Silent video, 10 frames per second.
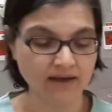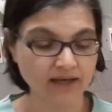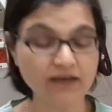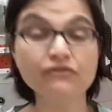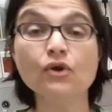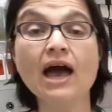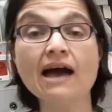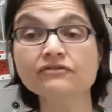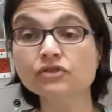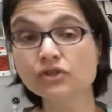If you
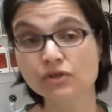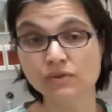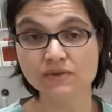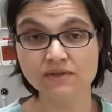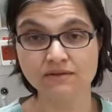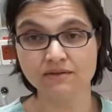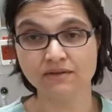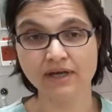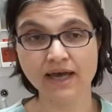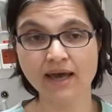have to use
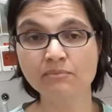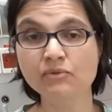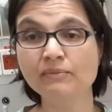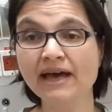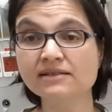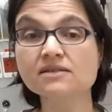Ambu mask